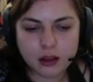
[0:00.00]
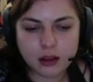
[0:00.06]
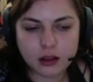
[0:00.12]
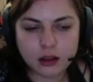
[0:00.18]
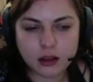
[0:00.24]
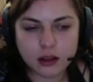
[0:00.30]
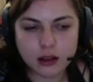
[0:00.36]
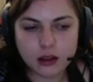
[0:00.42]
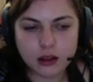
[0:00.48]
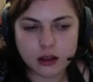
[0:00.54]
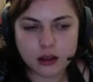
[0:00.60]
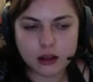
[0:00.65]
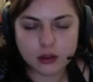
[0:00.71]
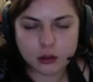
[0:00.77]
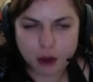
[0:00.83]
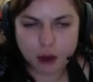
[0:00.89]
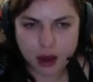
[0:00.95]
in
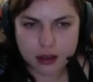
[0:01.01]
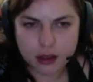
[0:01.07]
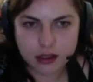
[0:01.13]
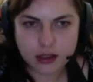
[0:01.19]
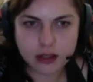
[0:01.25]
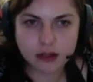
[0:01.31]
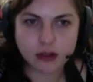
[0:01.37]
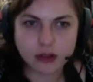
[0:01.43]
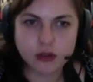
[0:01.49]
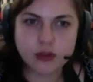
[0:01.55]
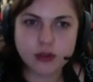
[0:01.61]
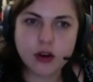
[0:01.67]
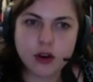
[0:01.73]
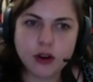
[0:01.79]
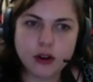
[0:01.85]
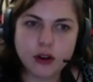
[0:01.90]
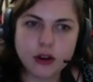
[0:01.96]
Horizon Zero
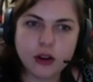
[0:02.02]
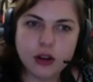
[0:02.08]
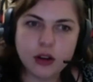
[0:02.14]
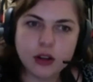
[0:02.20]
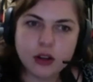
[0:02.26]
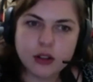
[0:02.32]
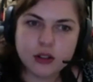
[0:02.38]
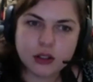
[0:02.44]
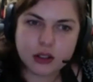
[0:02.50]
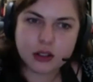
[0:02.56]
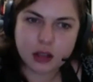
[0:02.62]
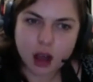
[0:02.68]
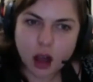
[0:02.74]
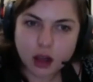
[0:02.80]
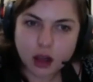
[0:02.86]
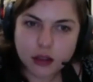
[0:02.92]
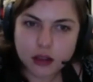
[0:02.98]
Dawn, she's
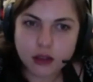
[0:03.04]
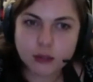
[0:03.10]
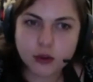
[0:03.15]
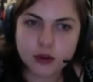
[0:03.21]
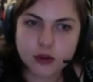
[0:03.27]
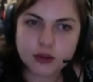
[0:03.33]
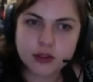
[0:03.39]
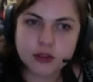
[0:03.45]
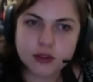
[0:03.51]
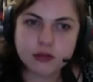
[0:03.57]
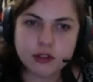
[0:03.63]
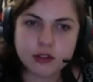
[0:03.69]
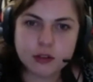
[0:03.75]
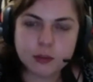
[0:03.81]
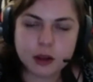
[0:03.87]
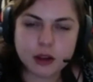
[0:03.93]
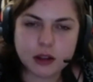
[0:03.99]
got the emotional
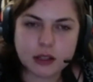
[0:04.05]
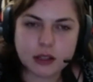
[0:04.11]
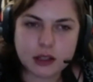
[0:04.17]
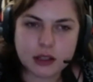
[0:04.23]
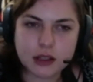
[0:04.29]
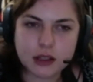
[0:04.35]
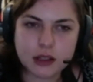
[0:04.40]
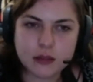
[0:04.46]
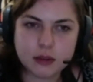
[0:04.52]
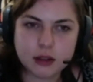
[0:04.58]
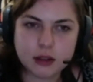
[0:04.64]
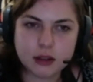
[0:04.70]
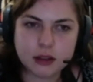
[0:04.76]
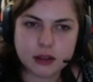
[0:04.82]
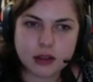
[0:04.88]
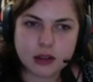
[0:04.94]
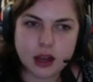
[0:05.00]
response as an
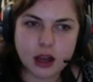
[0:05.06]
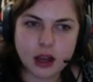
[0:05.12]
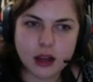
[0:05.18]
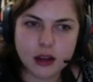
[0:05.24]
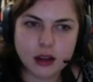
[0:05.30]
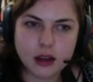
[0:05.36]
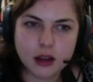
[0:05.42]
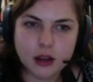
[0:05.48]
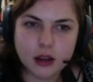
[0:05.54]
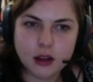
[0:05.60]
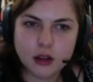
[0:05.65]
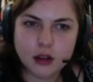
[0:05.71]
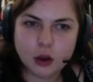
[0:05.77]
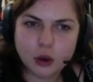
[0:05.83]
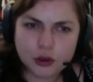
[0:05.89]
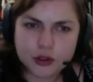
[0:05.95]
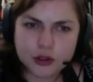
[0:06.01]
impetus, and
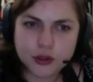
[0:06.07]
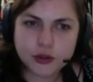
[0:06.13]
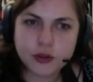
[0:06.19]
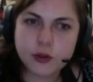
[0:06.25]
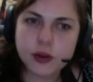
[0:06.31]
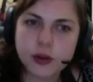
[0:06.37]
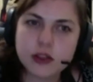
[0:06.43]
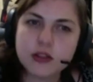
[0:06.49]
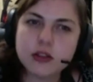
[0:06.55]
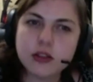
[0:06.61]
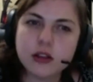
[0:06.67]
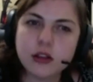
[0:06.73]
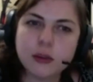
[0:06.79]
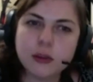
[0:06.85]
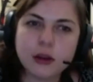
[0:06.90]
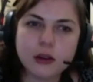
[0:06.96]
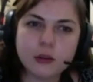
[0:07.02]
also the questioning
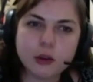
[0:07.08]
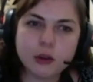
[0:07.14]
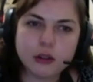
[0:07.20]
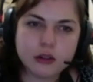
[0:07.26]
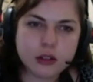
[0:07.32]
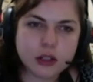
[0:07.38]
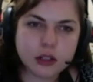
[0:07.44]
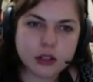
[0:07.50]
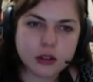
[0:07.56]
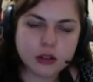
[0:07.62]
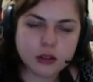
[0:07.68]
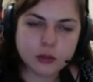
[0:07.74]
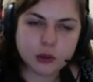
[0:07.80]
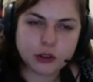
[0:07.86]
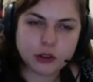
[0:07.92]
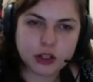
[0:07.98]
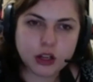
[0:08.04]
about where she
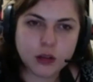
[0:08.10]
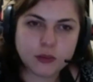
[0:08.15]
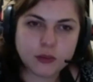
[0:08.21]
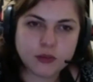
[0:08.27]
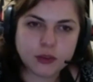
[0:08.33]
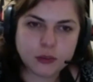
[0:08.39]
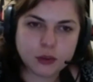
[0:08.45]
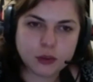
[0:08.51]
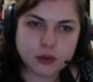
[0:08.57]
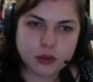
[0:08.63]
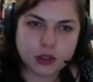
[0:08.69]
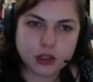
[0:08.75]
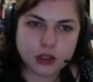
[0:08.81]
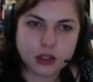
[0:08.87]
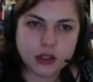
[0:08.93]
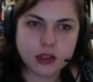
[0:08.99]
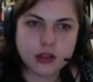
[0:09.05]
where she comes from, who she
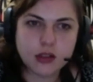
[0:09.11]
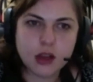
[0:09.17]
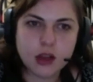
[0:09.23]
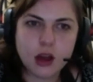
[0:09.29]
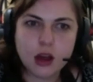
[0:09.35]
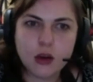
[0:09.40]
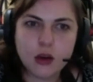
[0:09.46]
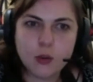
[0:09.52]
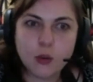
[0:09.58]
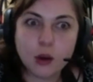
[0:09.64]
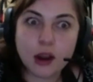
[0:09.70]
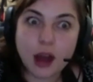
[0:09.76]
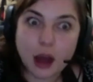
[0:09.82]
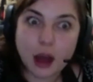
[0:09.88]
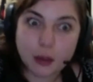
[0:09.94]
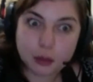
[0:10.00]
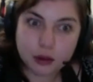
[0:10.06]
is, what
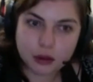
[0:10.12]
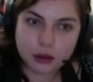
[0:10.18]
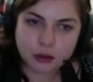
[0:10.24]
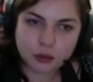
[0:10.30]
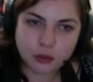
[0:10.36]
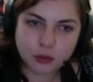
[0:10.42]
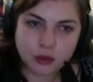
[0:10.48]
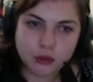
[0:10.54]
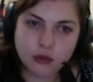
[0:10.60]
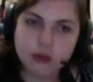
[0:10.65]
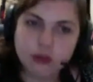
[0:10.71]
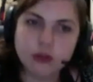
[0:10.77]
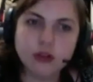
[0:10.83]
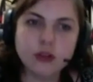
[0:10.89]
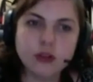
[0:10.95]
happened in the world,